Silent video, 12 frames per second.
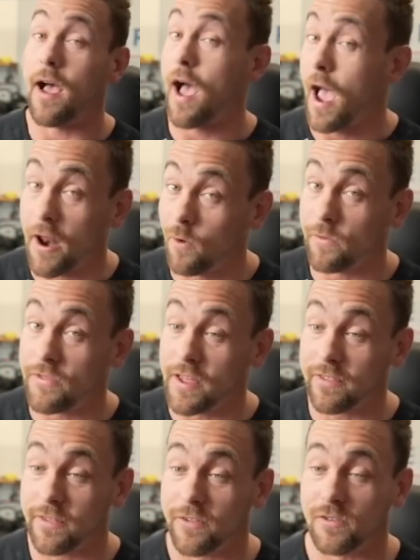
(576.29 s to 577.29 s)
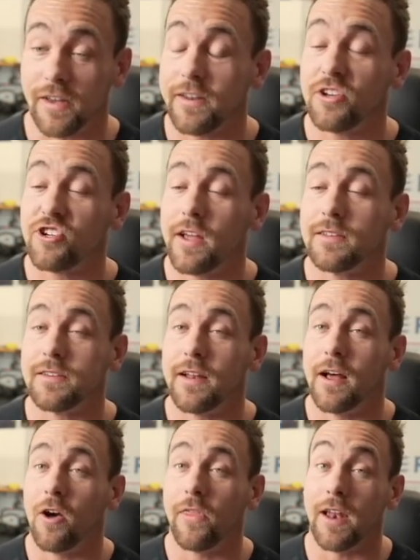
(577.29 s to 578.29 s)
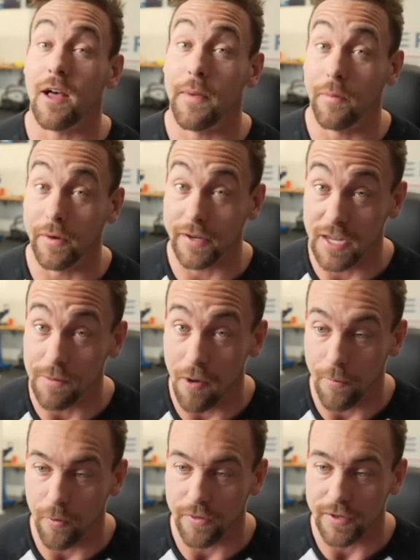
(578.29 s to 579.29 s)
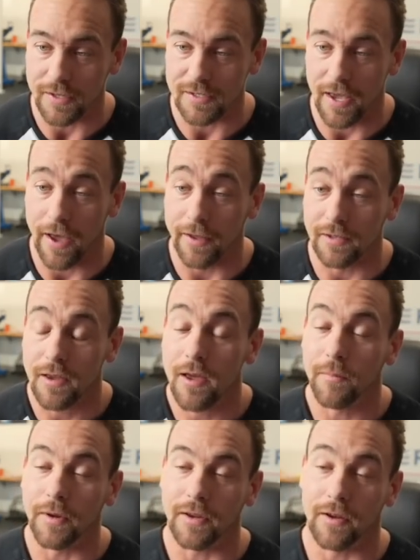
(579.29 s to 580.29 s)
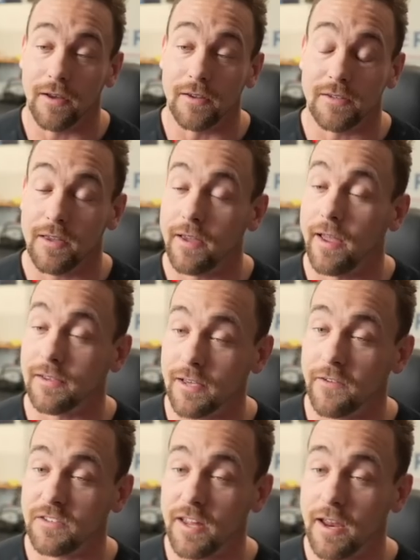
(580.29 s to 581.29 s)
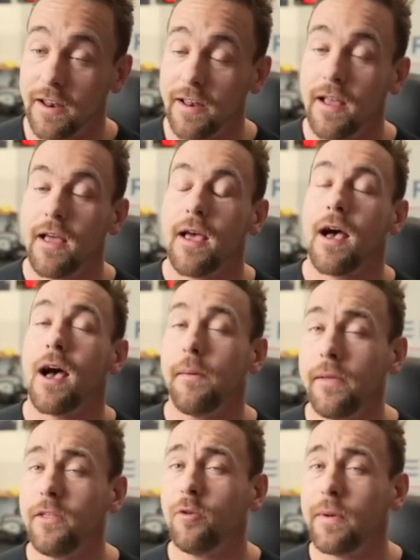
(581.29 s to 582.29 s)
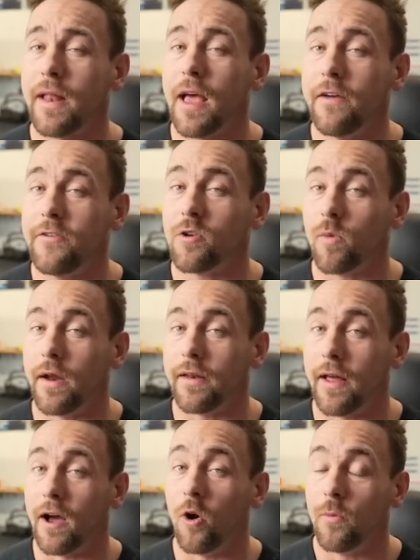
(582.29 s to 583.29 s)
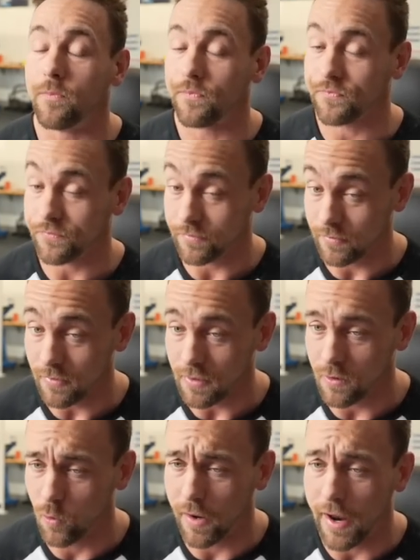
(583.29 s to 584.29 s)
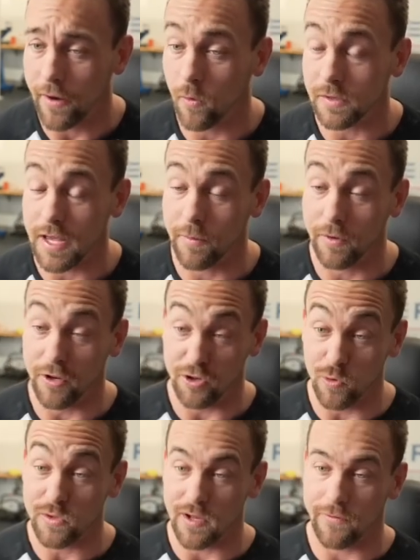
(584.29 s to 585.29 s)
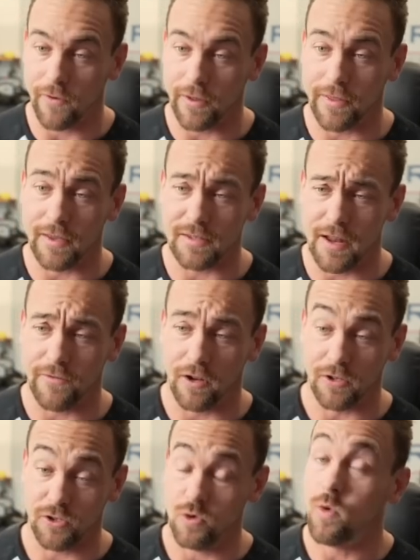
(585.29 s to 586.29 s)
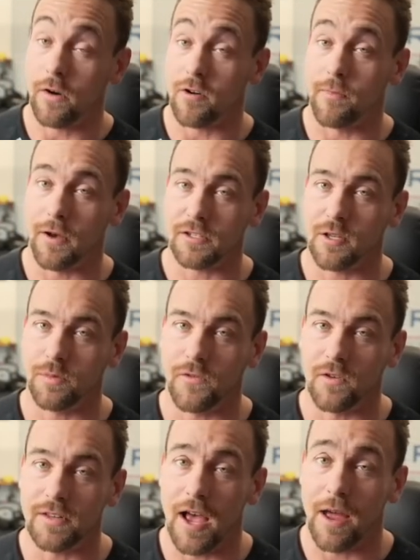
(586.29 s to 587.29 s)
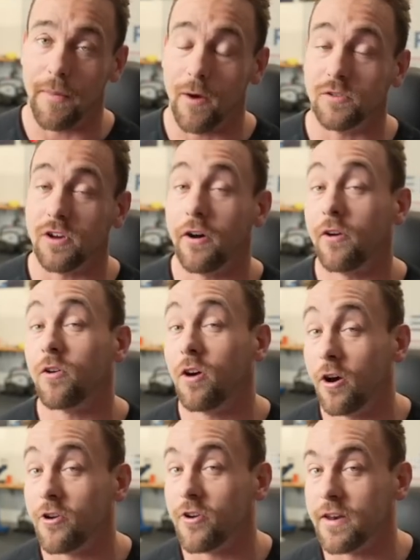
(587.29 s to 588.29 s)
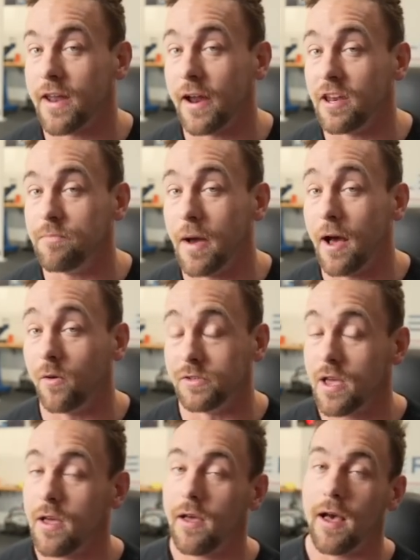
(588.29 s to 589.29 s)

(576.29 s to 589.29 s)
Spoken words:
I don't think that there's any chance in hell that I'm able to keep up with these guys because, as I've stated, I'm a little bit heavier right now. When I was able to do stuff like this, and I've done 200 muscle-ups for time, I was under 190 pounds.